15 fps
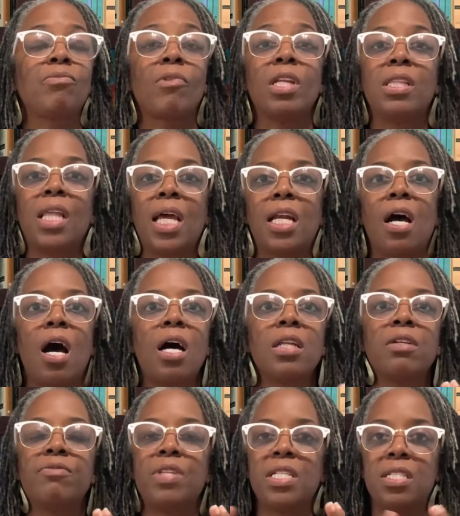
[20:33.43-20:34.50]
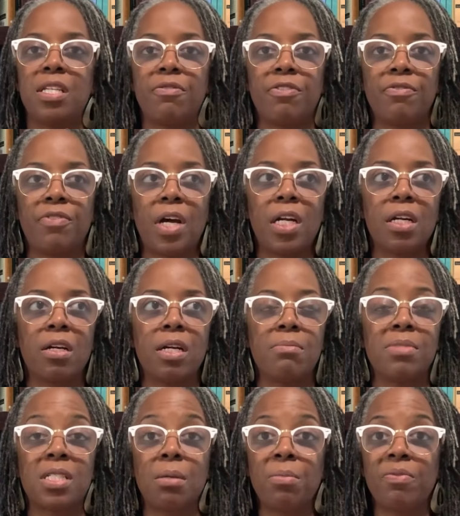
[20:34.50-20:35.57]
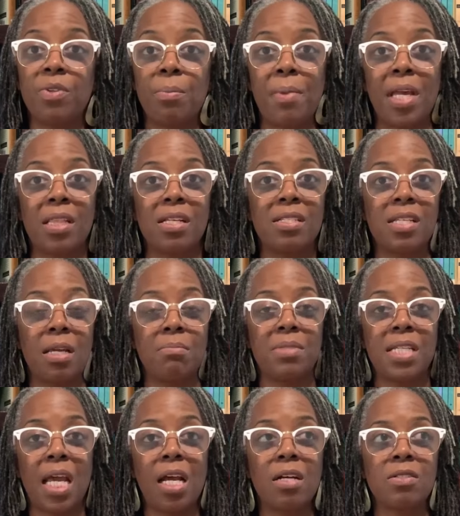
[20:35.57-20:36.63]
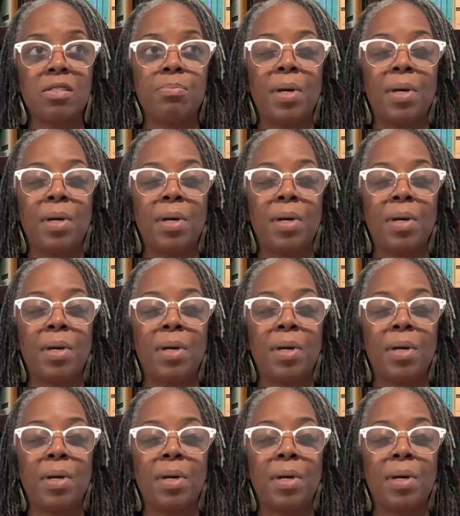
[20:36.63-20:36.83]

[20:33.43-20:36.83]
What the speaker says: that all of these different phonograms, some of them make the same sounds,